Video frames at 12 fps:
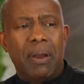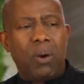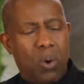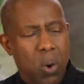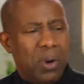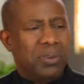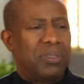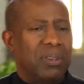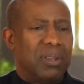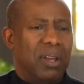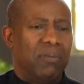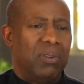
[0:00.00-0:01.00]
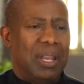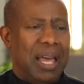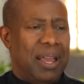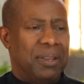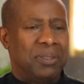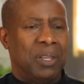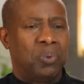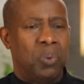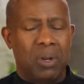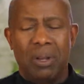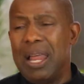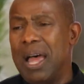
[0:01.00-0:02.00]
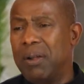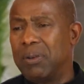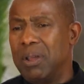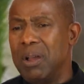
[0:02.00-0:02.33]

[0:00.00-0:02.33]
Of course the devil lies. That's what a liar